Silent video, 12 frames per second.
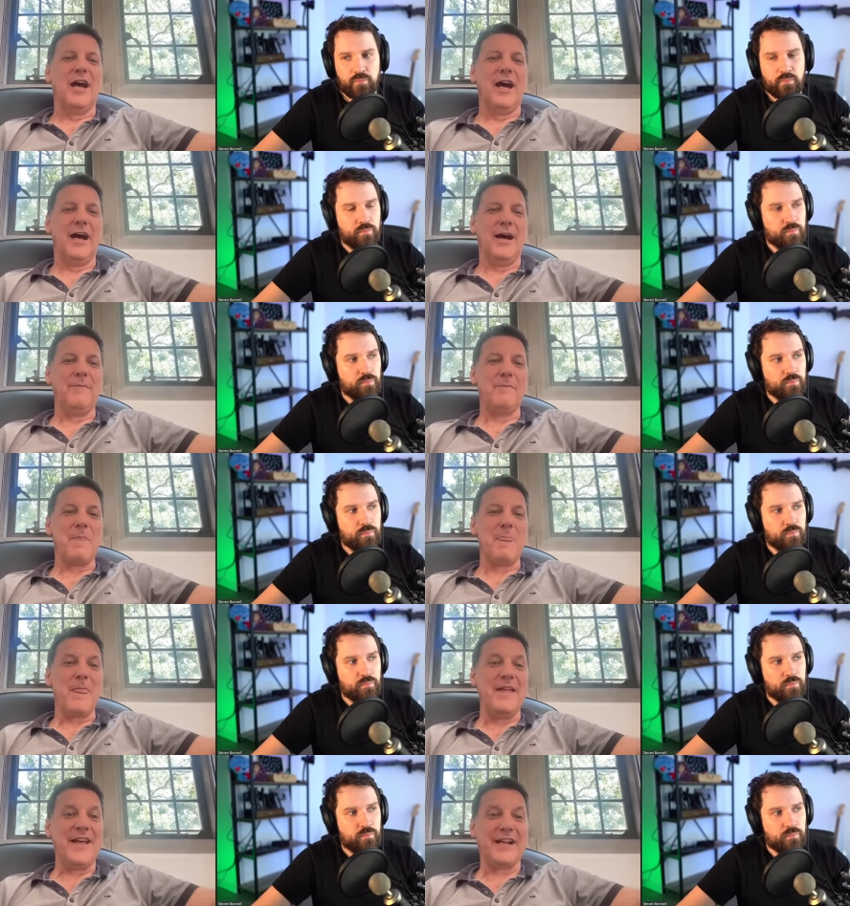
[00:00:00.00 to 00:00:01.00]
Speaker 1: um,
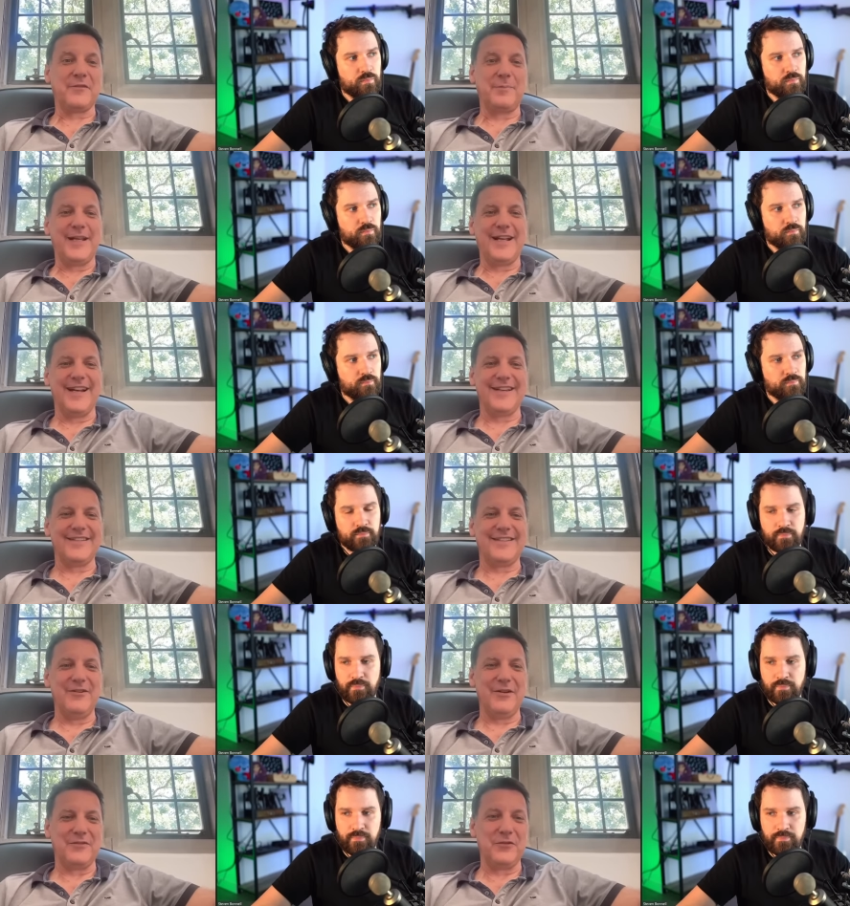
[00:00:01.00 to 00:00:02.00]
and that's because
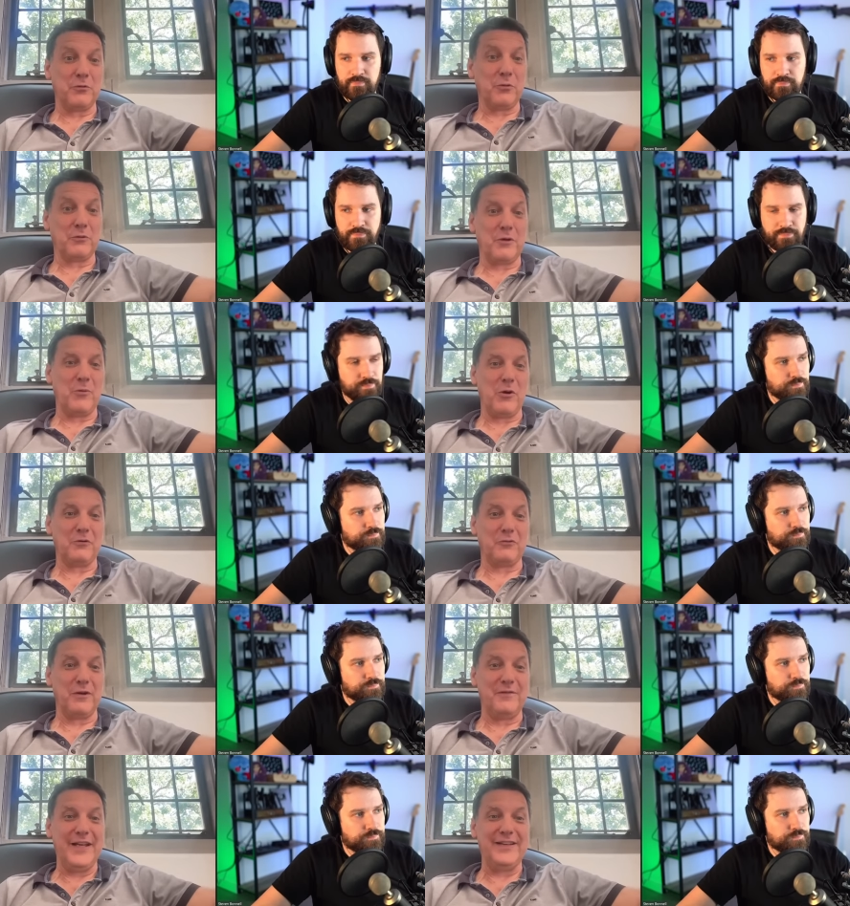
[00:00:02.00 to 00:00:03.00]
U S News and World Report was
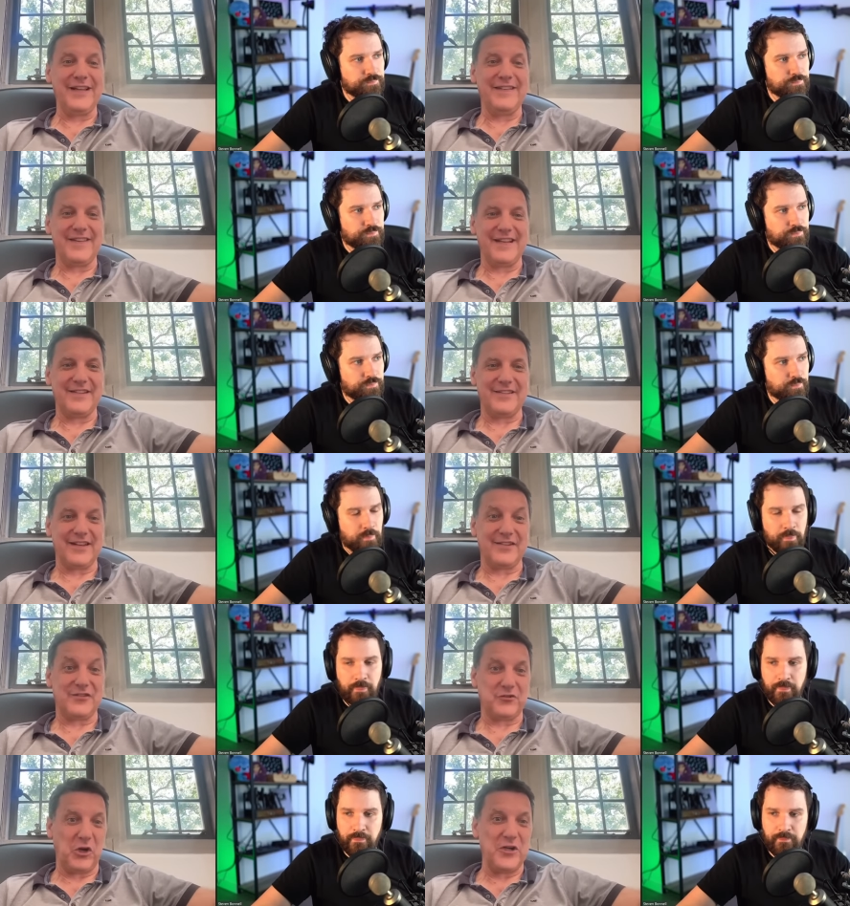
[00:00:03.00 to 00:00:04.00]
revealing things like
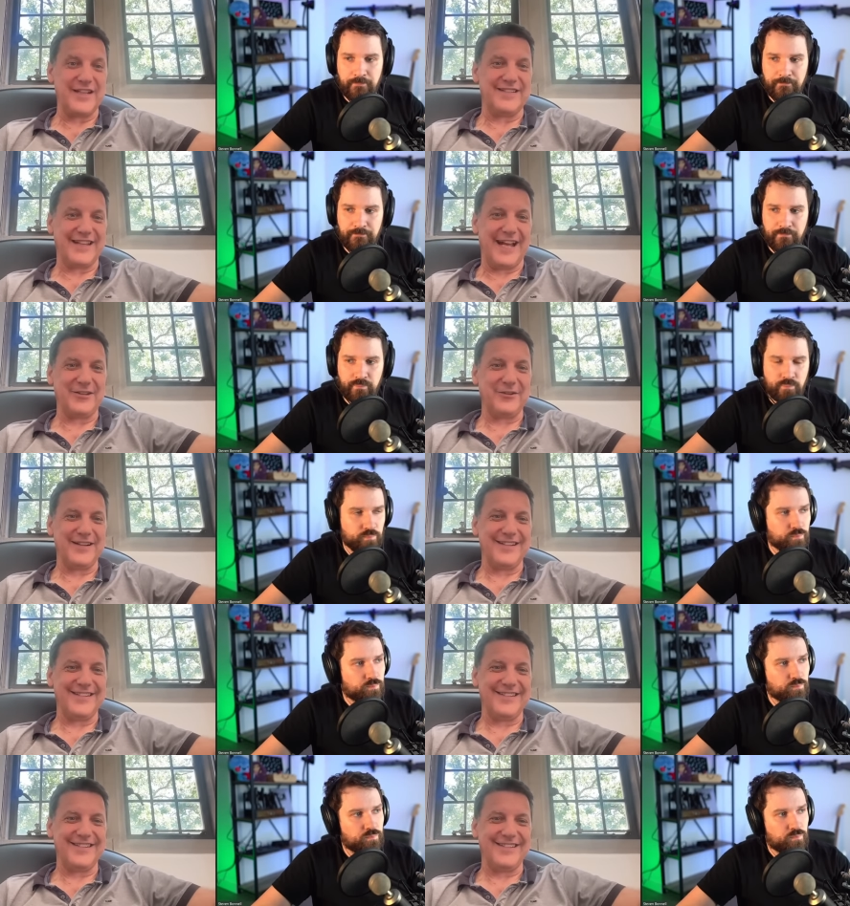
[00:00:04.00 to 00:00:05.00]
starting
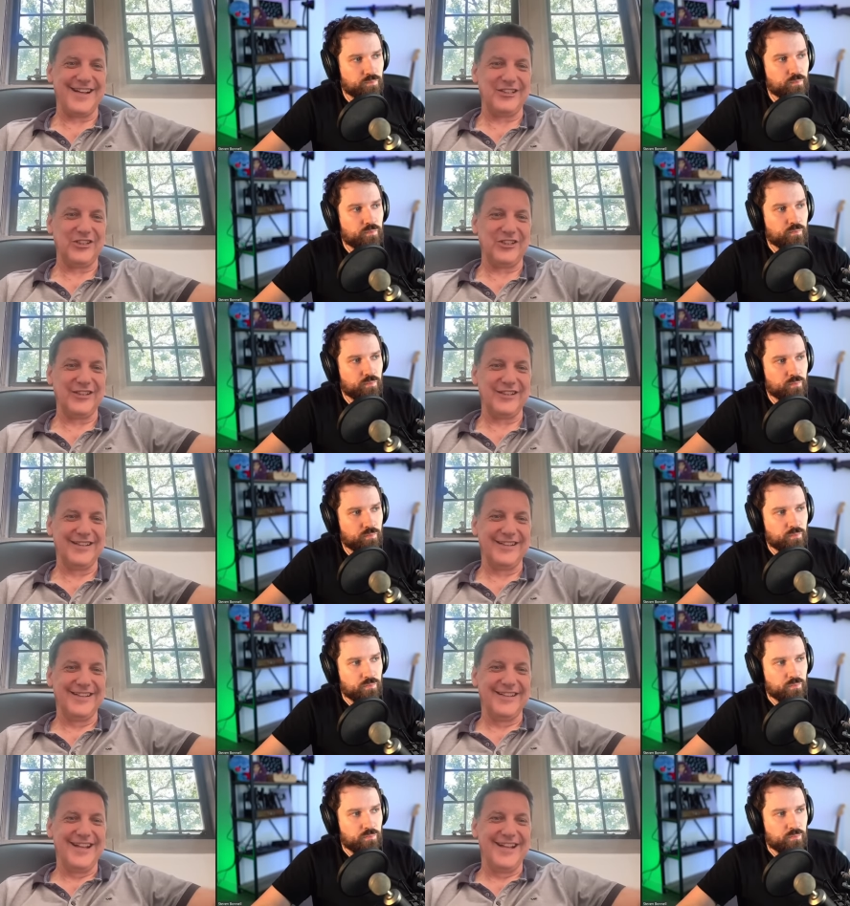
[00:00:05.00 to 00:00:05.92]
salaries and such, mm-hmm.